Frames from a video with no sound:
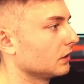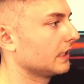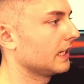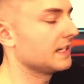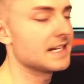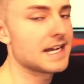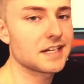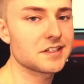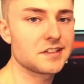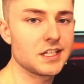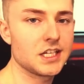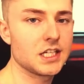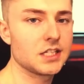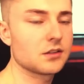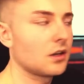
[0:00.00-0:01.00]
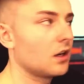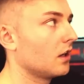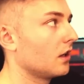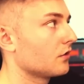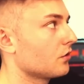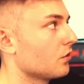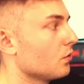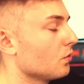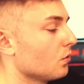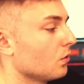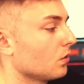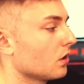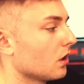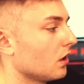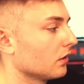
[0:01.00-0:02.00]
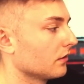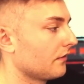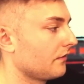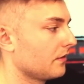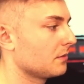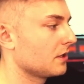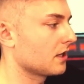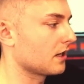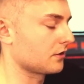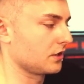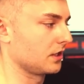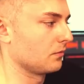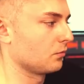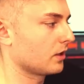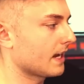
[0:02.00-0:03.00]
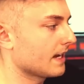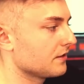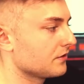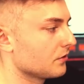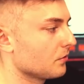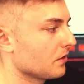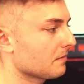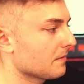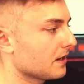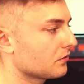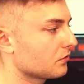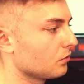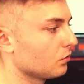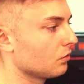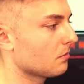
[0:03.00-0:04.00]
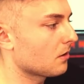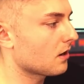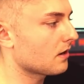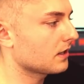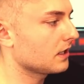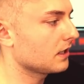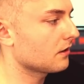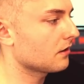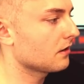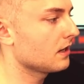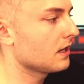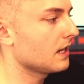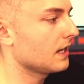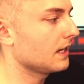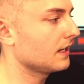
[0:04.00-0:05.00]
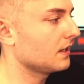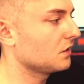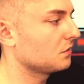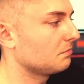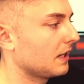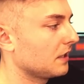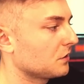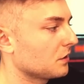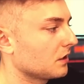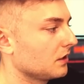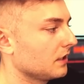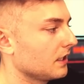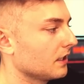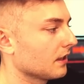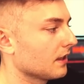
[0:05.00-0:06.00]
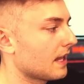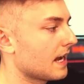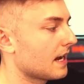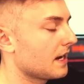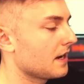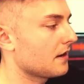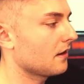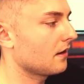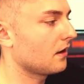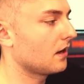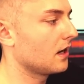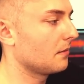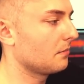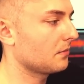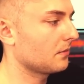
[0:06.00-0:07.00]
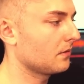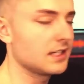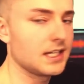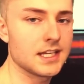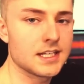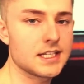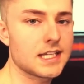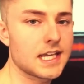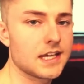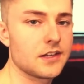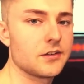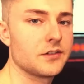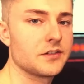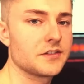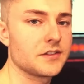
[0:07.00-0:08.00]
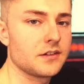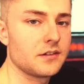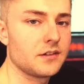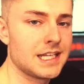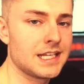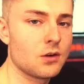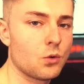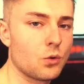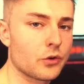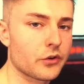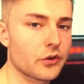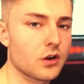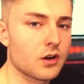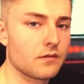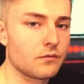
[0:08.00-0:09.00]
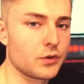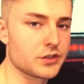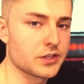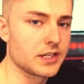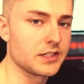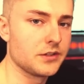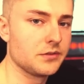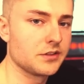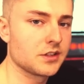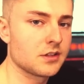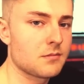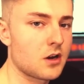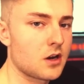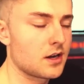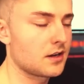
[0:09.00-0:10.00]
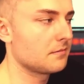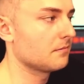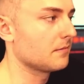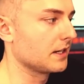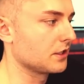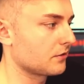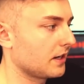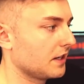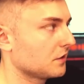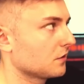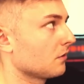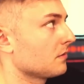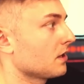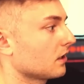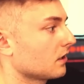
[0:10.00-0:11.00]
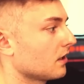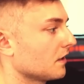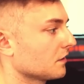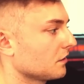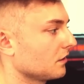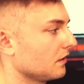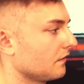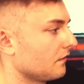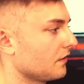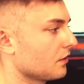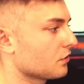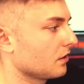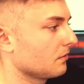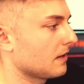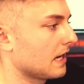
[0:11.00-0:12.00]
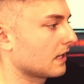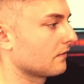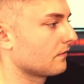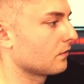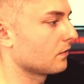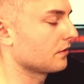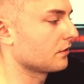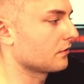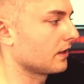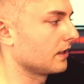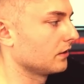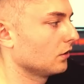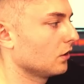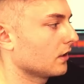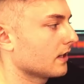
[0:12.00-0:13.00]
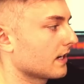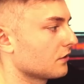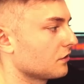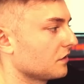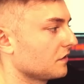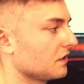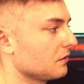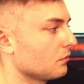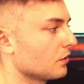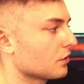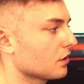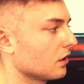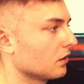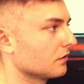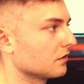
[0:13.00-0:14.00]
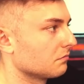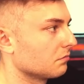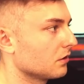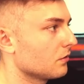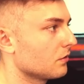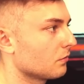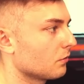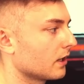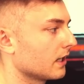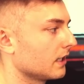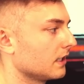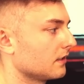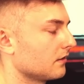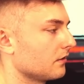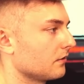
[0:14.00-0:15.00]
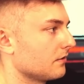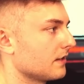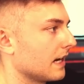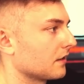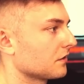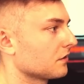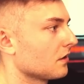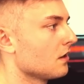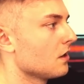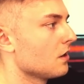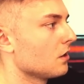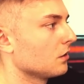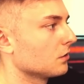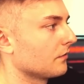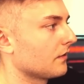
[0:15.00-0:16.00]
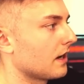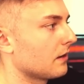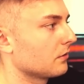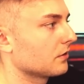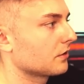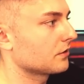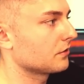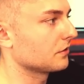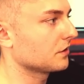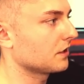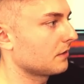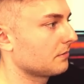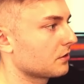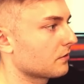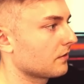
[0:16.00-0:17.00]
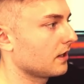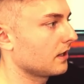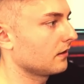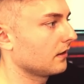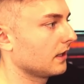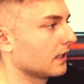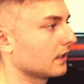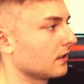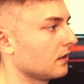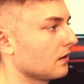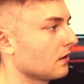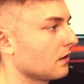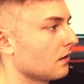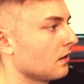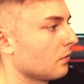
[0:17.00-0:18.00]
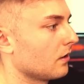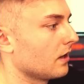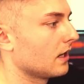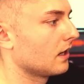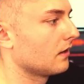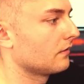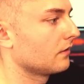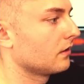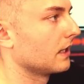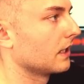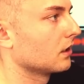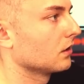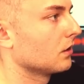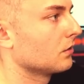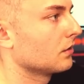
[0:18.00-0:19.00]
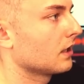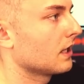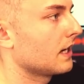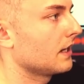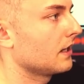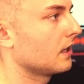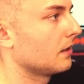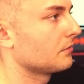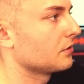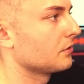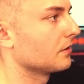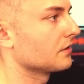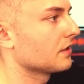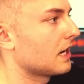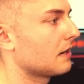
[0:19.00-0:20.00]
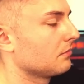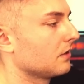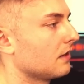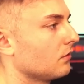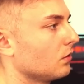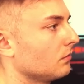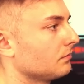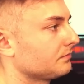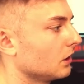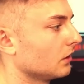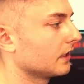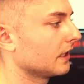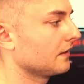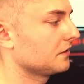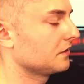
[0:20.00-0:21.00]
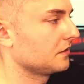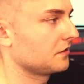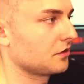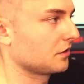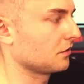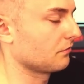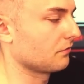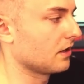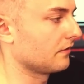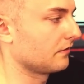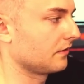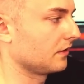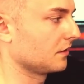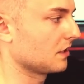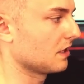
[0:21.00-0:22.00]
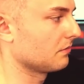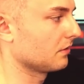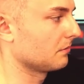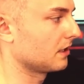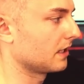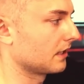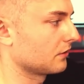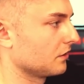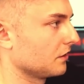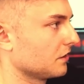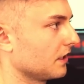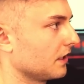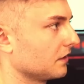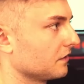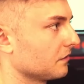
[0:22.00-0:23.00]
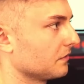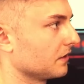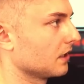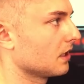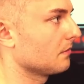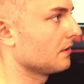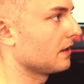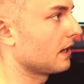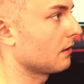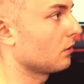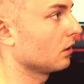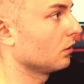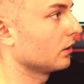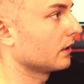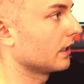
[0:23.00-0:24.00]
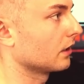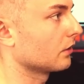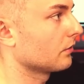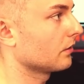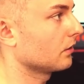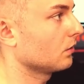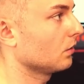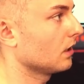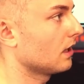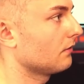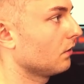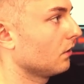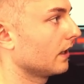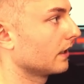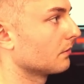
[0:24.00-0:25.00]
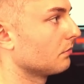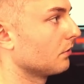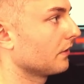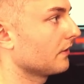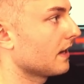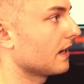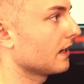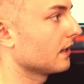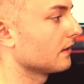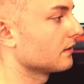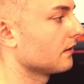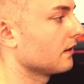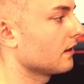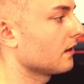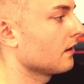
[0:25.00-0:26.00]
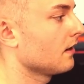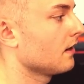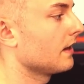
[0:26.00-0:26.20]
Okay, next is a tool called Fibonacci. And what I do with my toolbar here is basically line up the indicators in order of which I use them on my trade. So I'm not constantly fishing back and forth and trying to look. I can just see which color is blue and what I need to do next. So if I were to set up a trade like here, where I have my clone line up to a top level, okay, this is just a rough example. I'm not actually setting something up. And then I want to look at a critical level. I can put that into there.